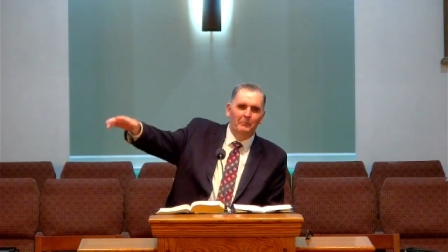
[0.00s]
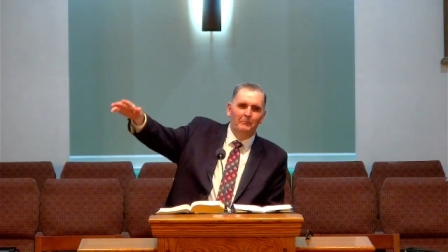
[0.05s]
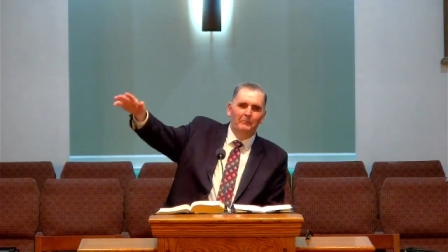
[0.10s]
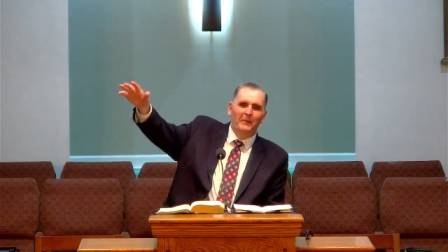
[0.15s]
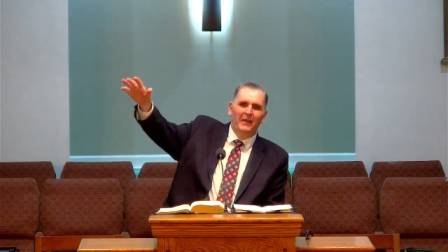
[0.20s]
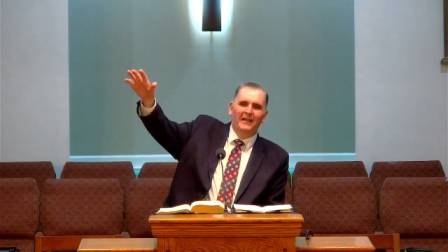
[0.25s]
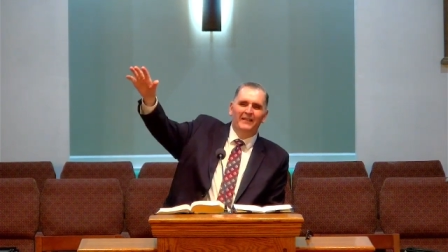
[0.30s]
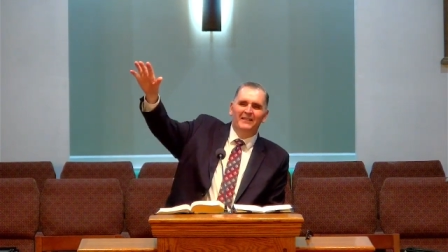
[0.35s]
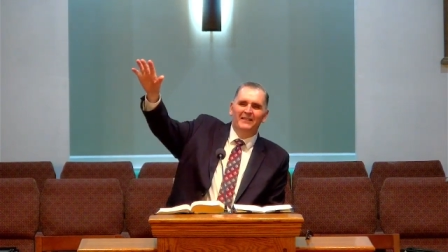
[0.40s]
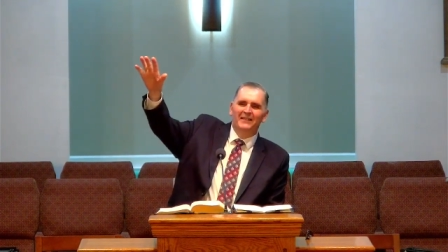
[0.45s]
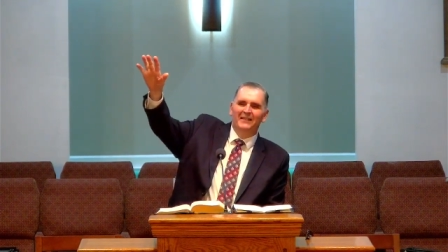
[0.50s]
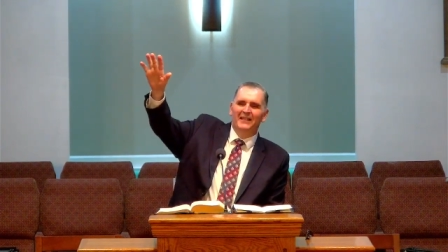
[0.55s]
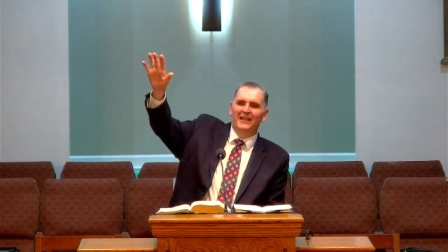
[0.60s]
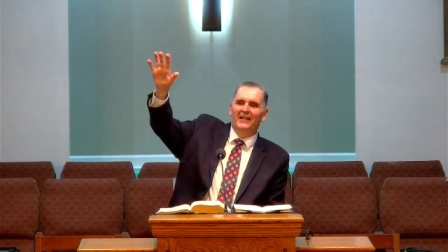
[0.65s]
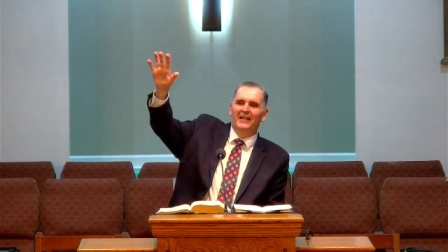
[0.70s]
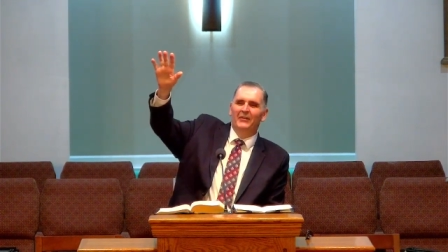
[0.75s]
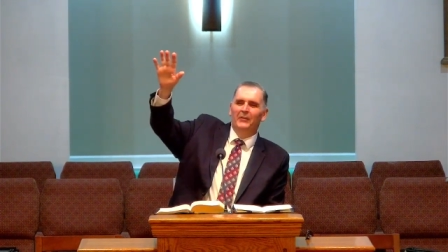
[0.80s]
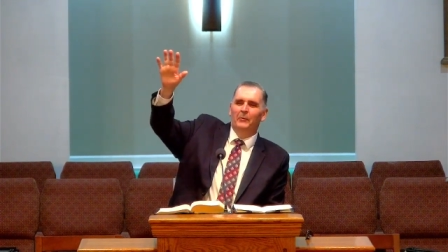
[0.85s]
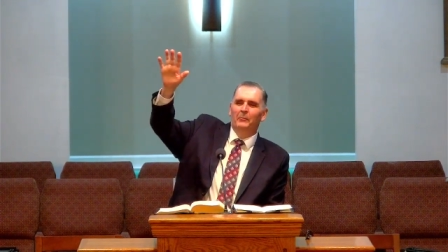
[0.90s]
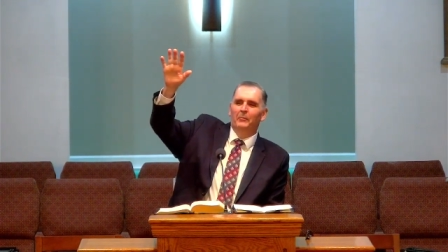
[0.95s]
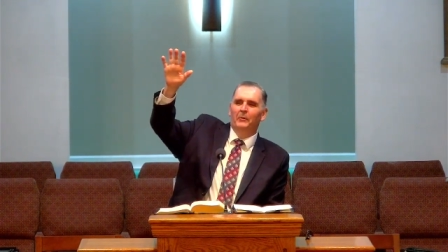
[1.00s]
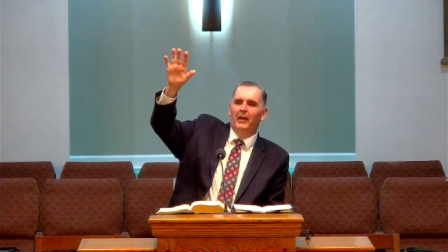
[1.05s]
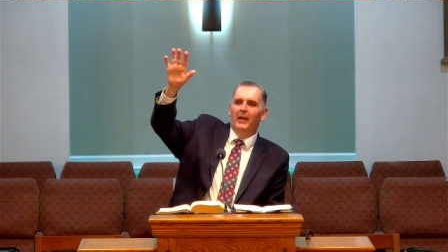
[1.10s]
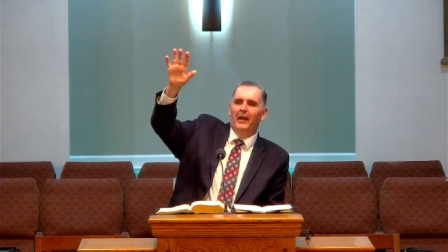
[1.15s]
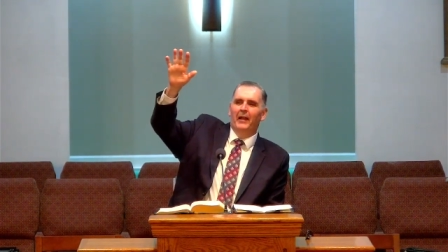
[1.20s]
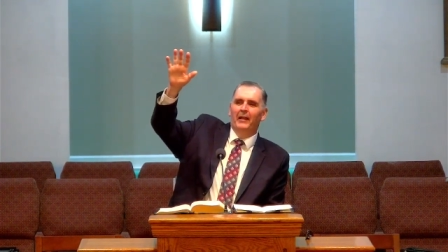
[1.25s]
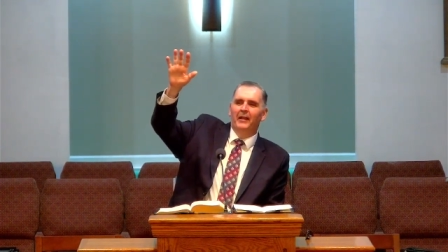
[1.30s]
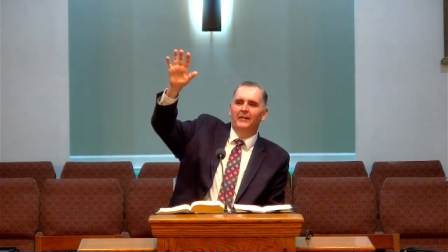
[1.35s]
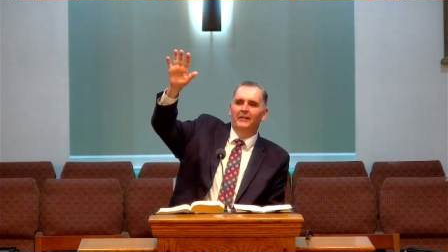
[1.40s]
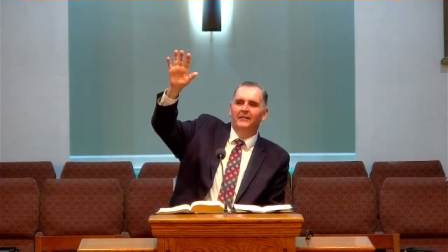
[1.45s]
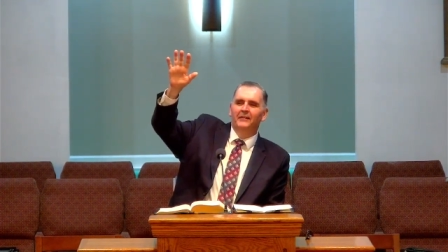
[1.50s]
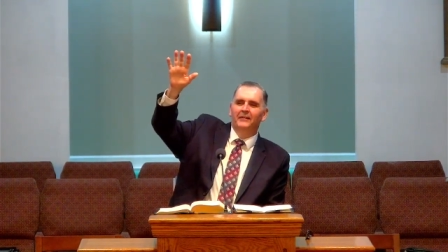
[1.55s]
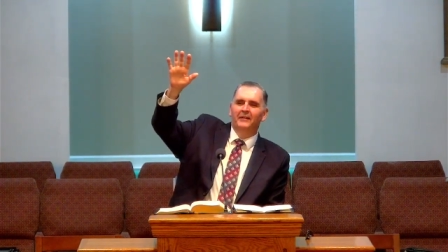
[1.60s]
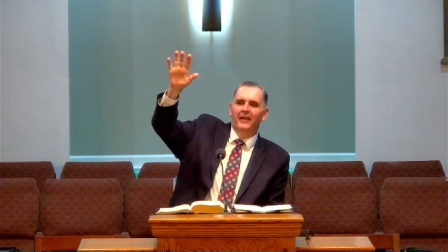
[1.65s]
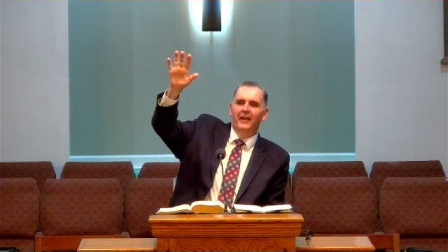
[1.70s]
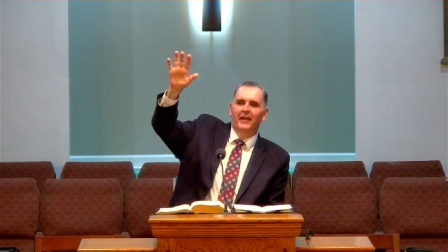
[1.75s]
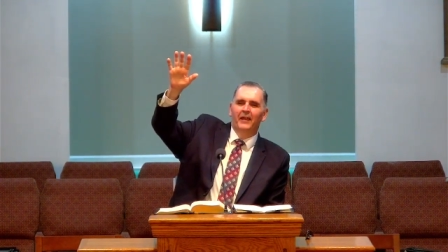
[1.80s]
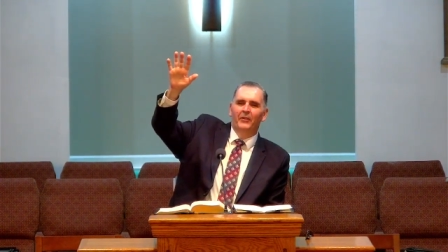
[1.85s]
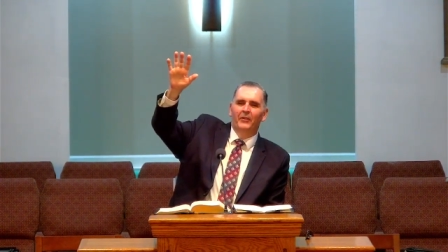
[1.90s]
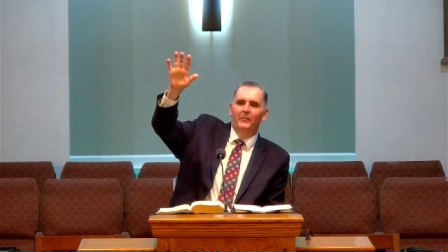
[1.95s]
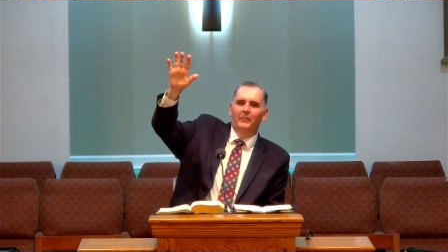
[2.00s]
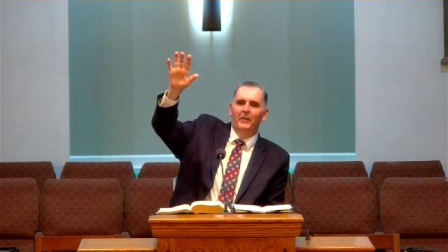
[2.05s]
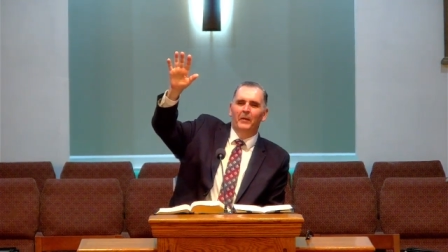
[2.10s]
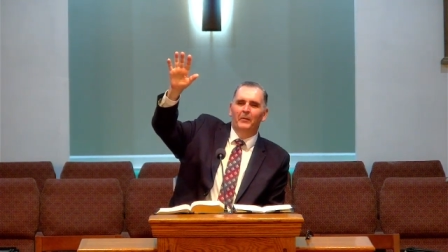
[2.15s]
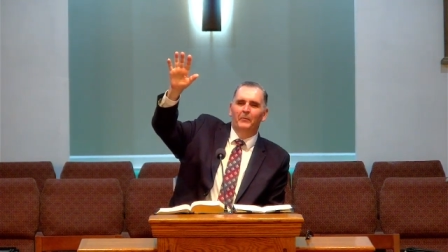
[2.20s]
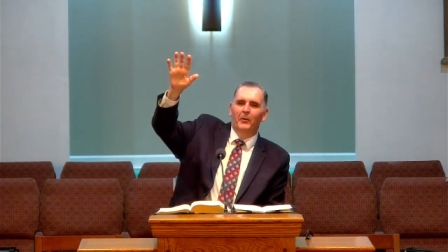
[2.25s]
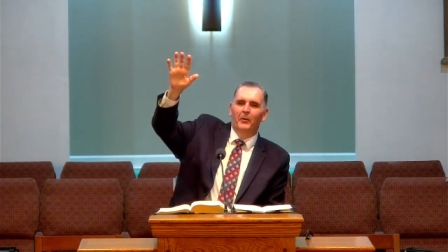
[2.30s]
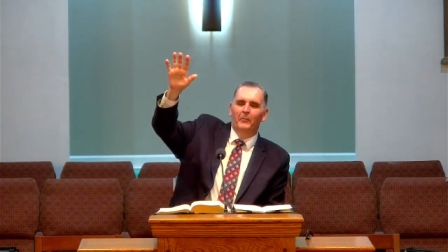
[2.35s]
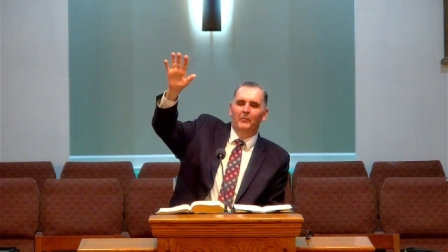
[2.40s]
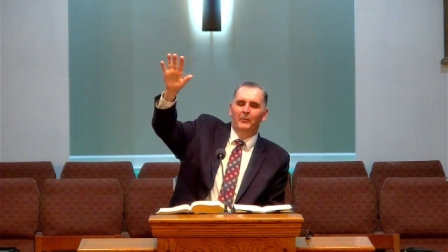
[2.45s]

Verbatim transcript: biggest thing on the planet? Yeah, the big purple